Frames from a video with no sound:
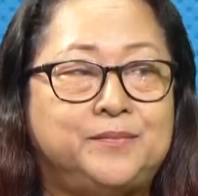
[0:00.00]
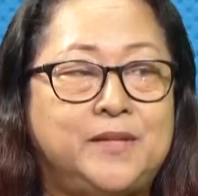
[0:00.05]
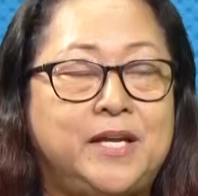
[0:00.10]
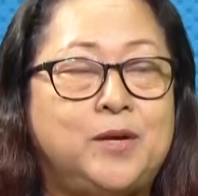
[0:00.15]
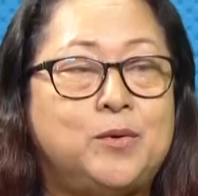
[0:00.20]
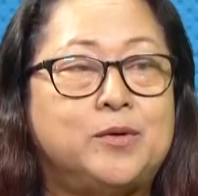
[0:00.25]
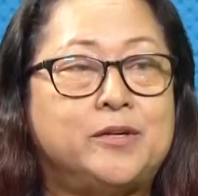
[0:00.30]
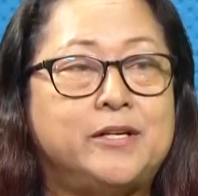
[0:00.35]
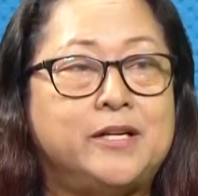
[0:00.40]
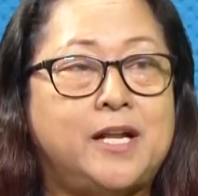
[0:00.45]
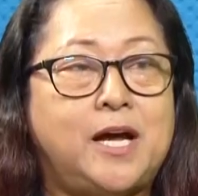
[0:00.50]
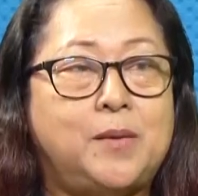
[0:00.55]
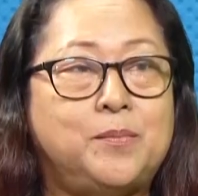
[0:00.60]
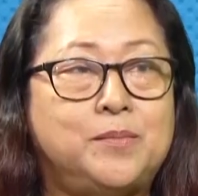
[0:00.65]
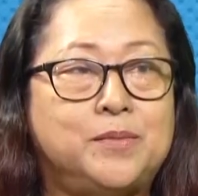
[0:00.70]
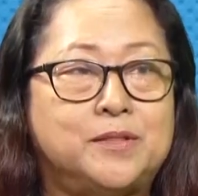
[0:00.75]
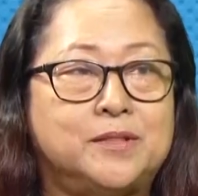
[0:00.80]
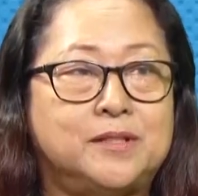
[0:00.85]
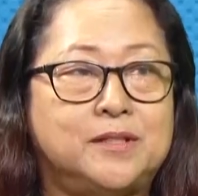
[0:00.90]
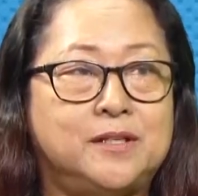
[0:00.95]
there were a
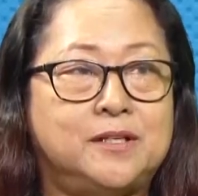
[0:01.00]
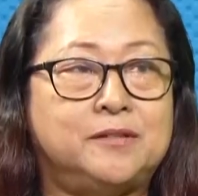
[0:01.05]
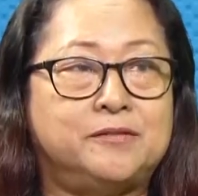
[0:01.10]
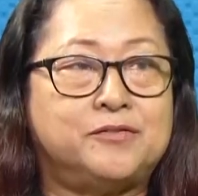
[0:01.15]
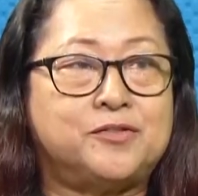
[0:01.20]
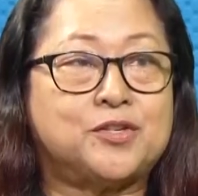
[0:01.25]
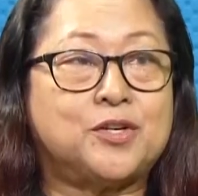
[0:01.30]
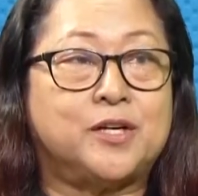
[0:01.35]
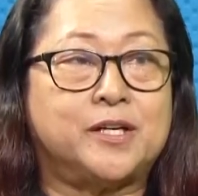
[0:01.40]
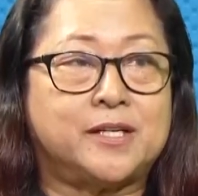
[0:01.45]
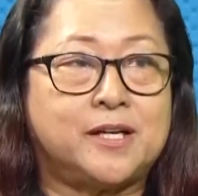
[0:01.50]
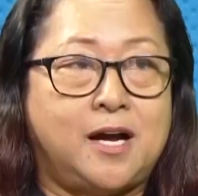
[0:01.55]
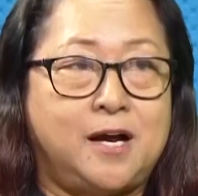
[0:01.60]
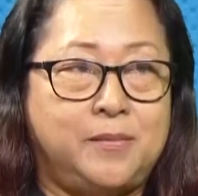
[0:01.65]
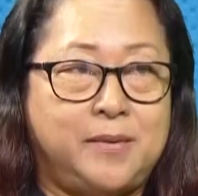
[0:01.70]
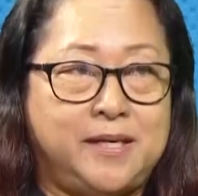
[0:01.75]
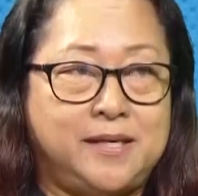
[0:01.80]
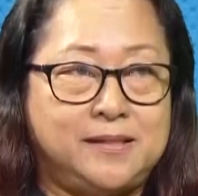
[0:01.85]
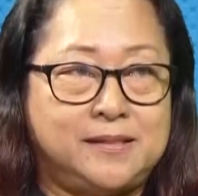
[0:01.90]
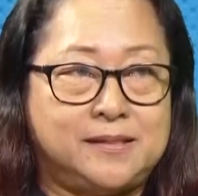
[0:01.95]
number of
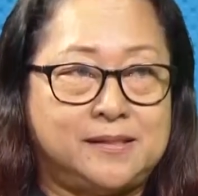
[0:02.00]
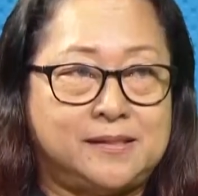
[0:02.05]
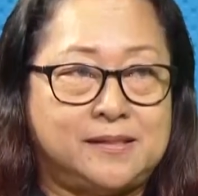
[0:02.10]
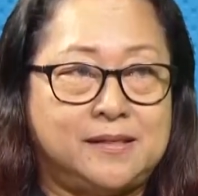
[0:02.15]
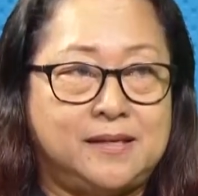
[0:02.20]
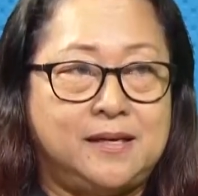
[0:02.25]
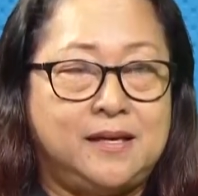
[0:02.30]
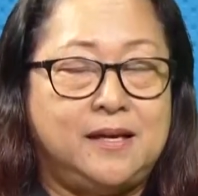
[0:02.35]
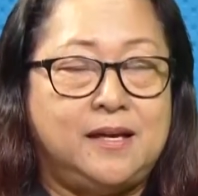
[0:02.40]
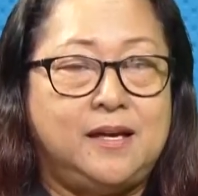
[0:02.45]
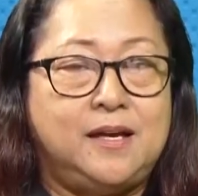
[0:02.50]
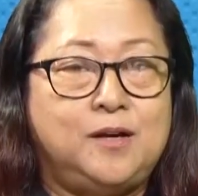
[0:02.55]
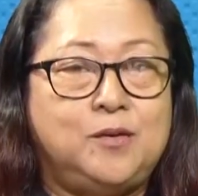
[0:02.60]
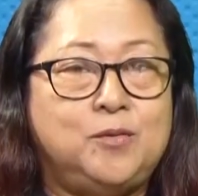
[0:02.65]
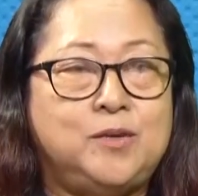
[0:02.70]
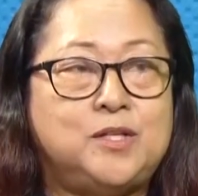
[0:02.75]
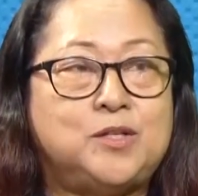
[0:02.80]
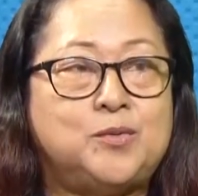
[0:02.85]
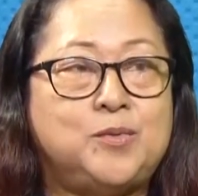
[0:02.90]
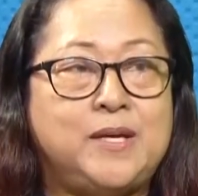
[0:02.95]
shortcomings
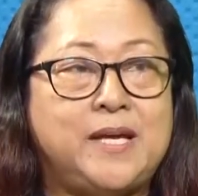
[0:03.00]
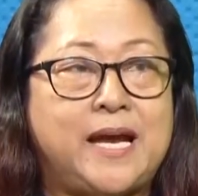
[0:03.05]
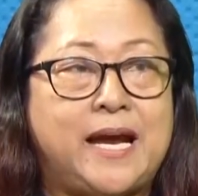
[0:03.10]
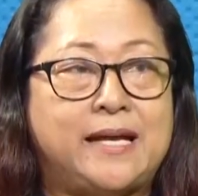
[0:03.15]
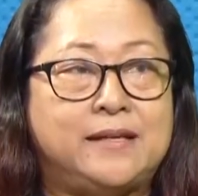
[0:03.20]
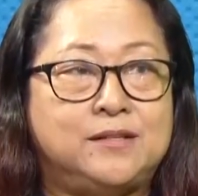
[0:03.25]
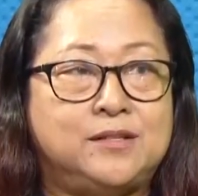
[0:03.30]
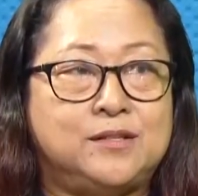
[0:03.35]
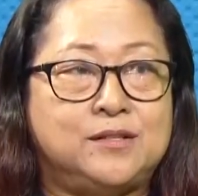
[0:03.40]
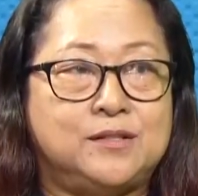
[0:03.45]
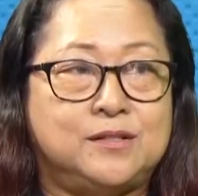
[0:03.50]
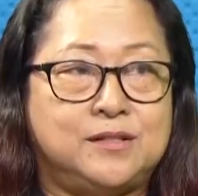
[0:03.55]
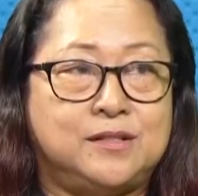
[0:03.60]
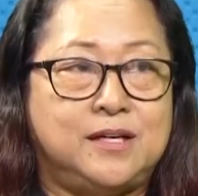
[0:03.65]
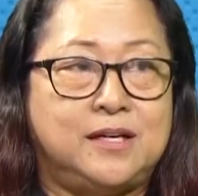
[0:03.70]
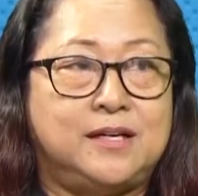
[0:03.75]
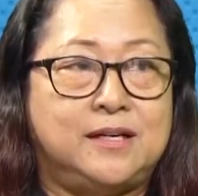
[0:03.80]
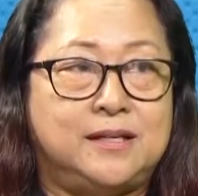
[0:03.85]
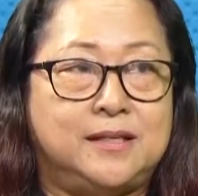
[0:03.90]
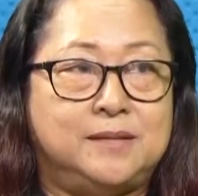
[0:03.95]
which we had to
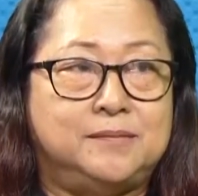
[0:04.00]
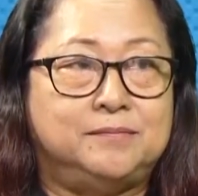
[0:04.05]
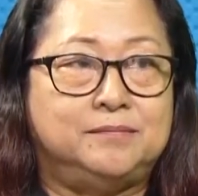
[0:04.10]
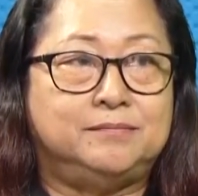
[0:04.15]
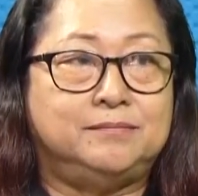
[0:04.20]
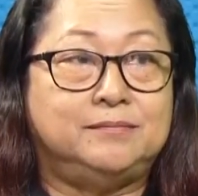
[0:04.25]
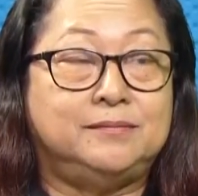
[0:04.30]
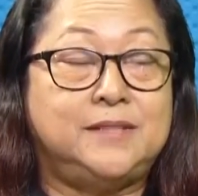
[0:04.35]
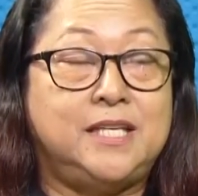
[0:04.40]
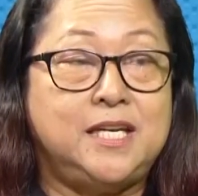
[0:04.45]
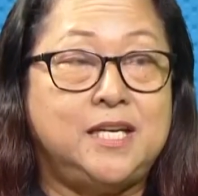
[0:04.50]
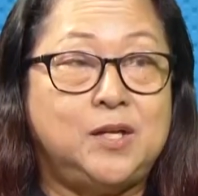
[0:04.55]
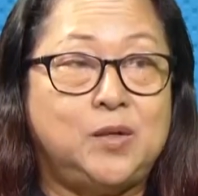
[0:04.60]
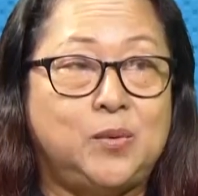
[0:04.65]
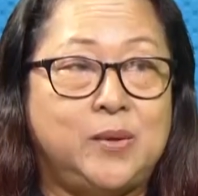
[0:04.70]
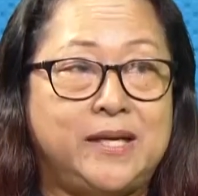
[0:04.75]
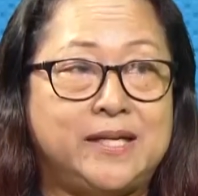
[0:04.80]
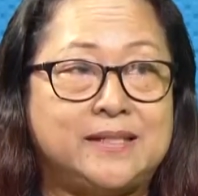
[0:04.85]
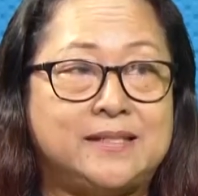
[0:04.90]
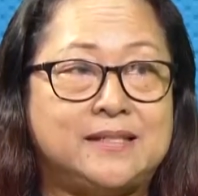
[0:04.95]
deal
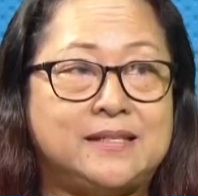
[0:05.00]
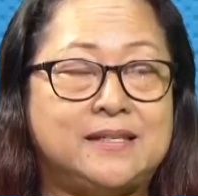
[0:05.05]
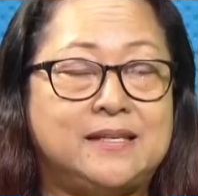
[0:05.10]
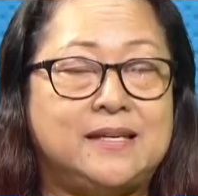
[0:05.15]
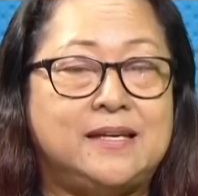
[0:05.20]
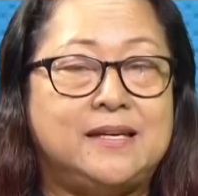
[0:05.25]
with.